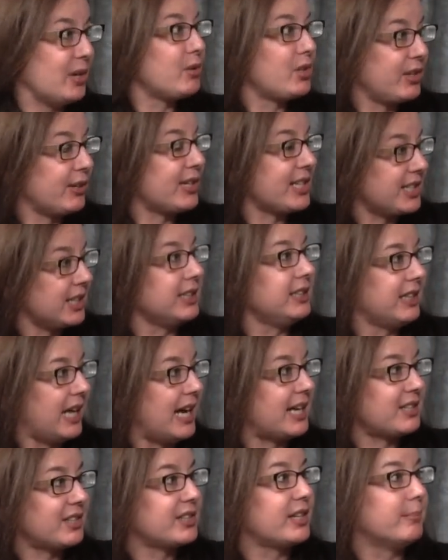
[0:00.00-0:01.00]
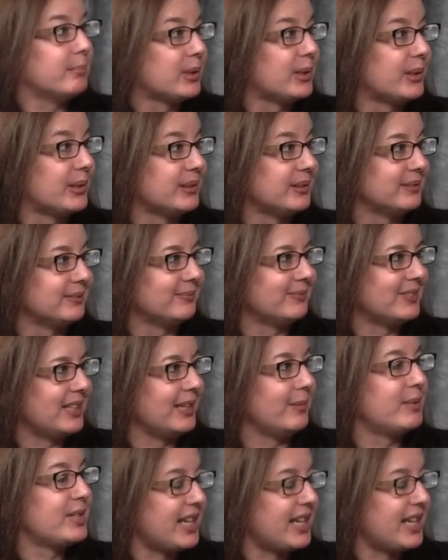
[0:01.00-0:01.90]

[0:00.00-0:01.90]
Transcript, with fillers: no, seriously, last summer, it